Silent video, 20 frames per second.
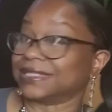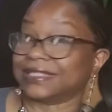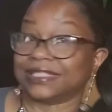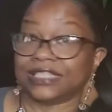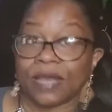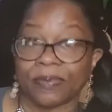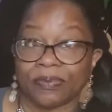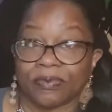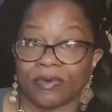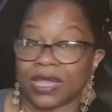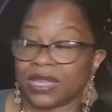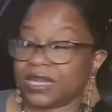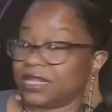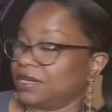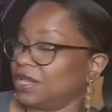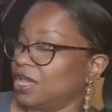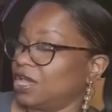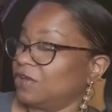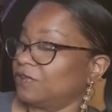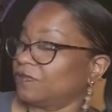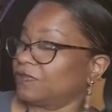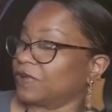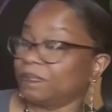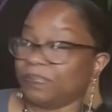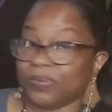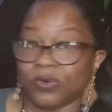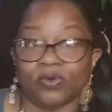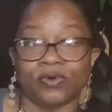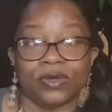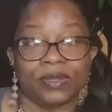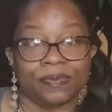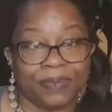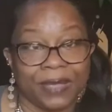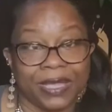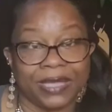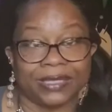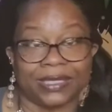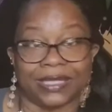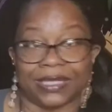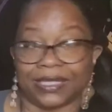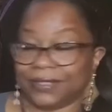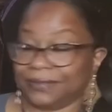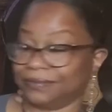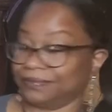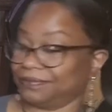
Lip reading: separated from Pooh and Piglet.